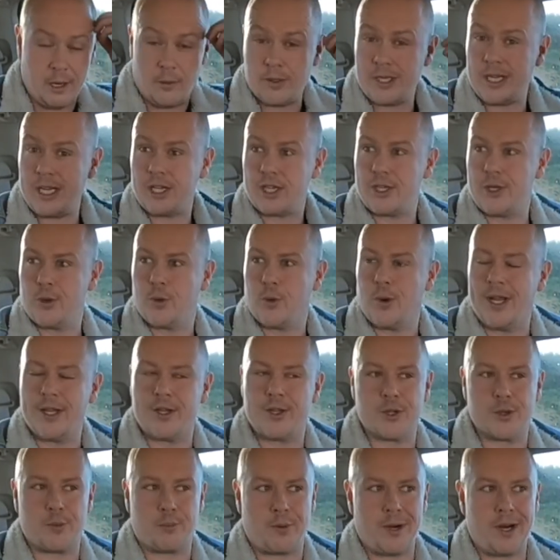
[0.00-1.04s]
I was actually
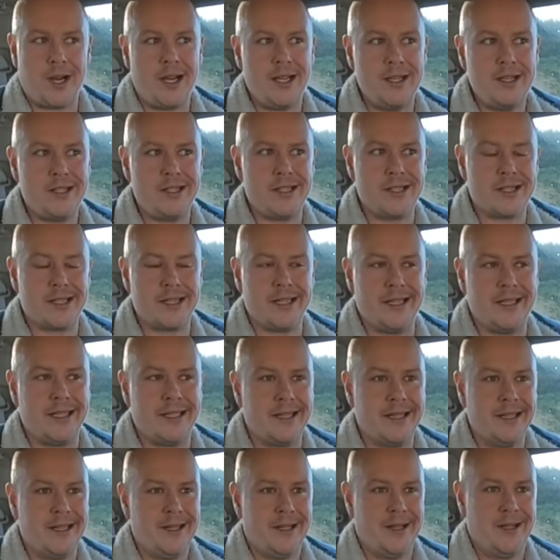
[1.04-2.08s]
quite surprised.
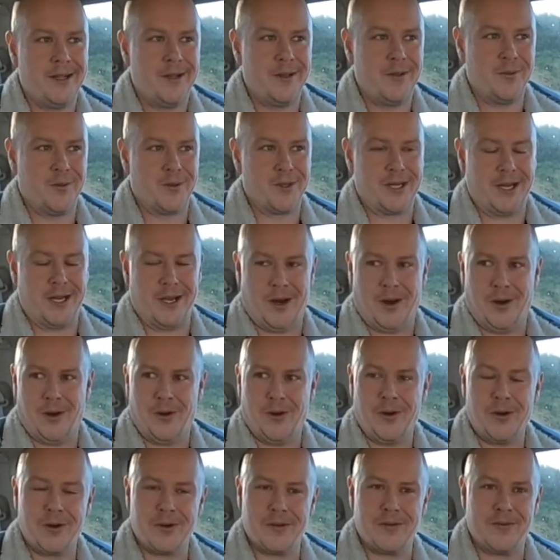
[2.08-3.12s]
There was like a
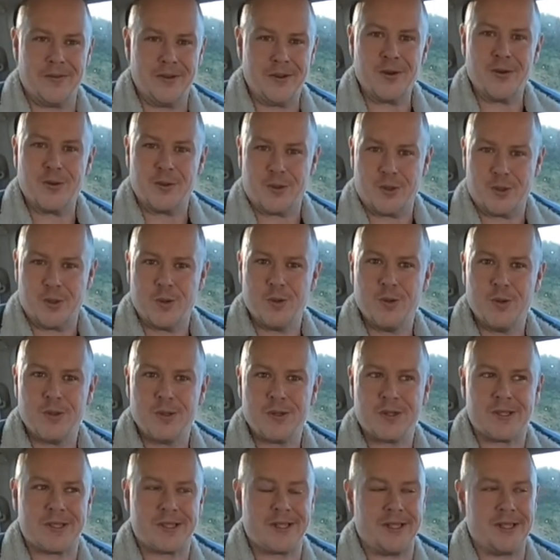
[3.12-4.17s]
lot of new
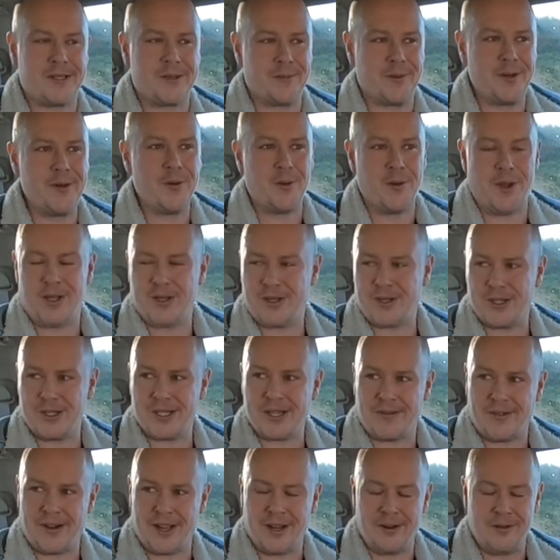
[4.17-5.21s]
tools. It's been a while
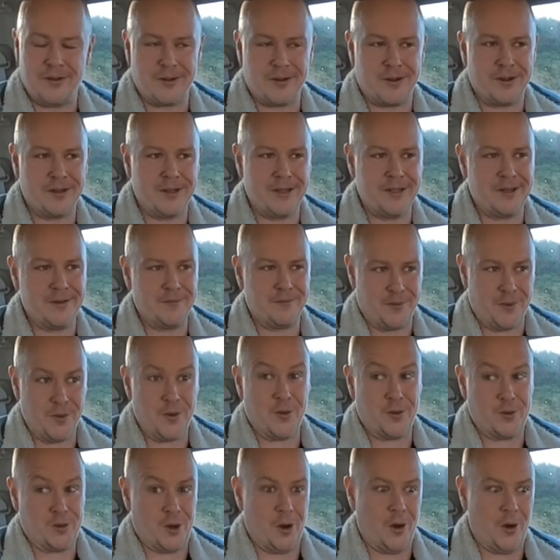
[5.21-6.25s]
since I've had a look on it,
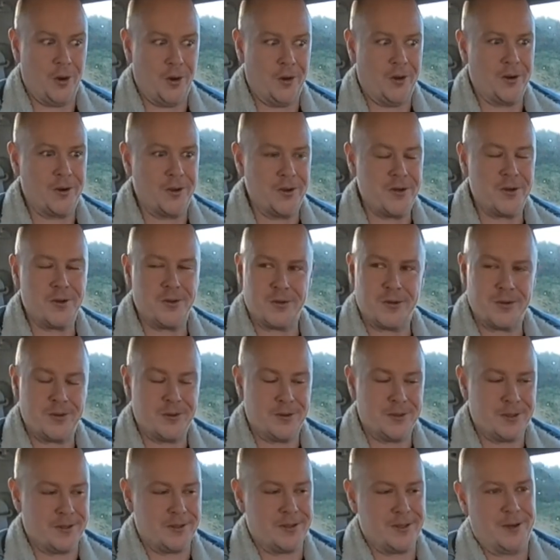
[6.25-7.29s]
but there was a lot of new
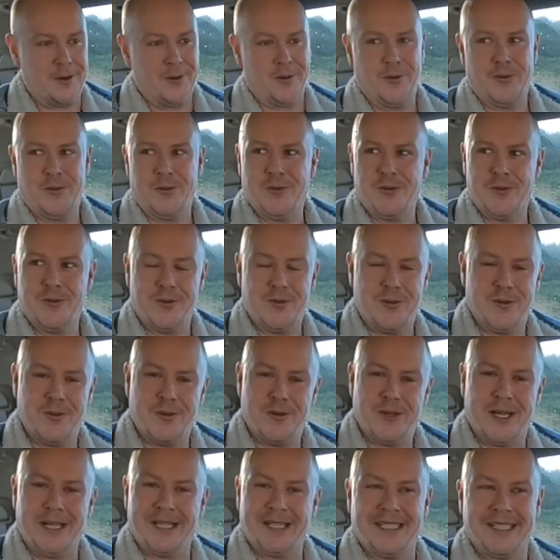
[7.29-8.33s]
tools. I was like,
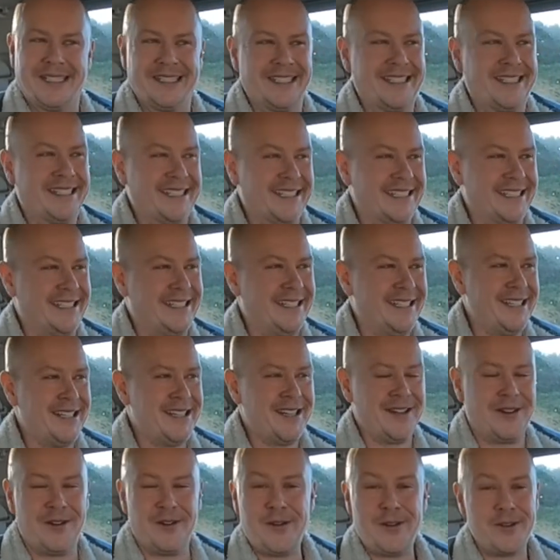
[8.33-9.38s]
ooh, a
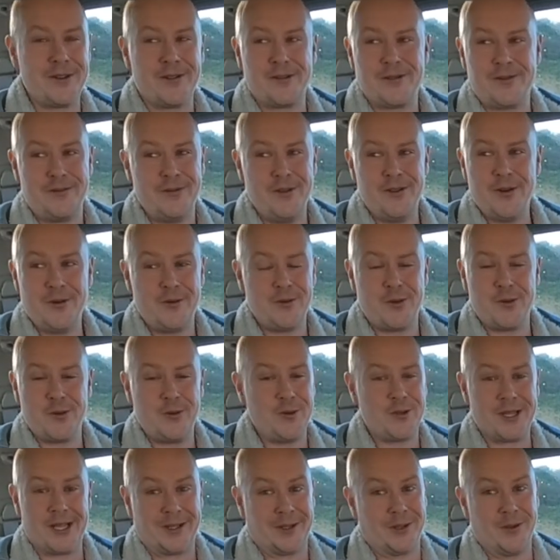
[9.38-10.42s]
lot of new
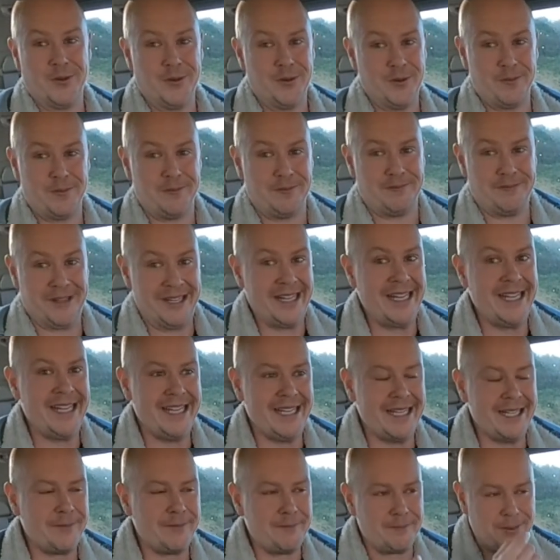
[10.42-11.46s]
tools I don't
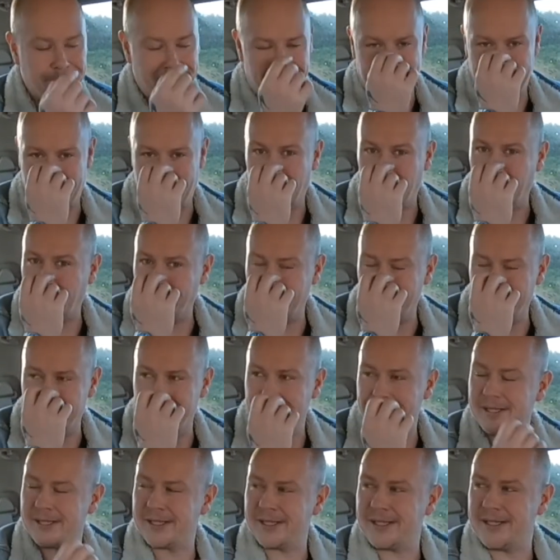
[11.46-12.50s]
need, but I
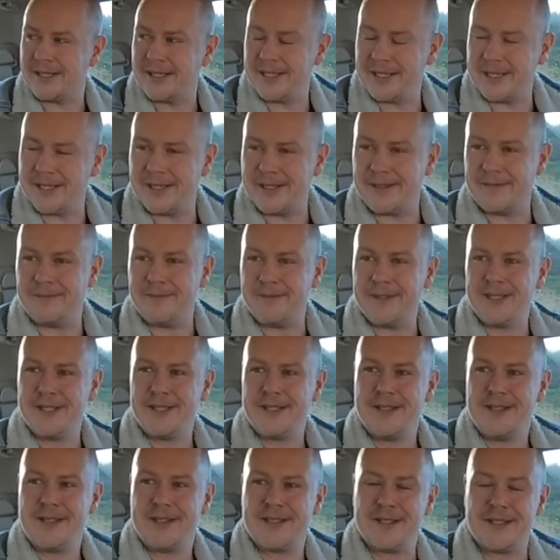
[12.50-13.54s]
wanted.
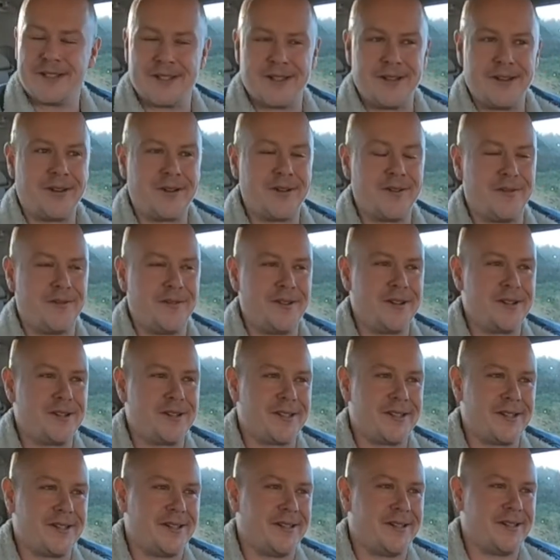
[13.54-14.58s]
There's a lot of
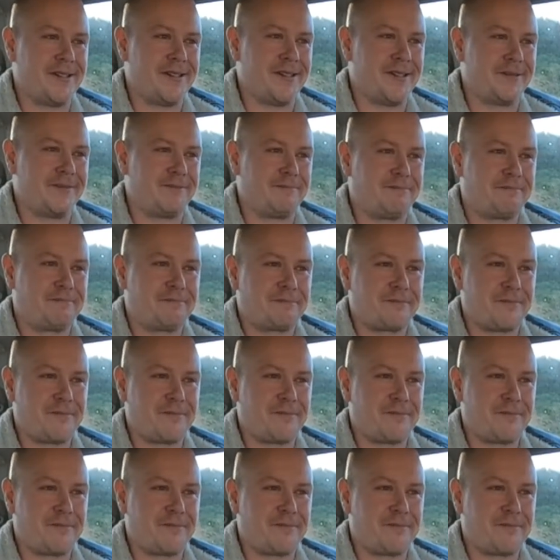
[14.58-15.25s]
things a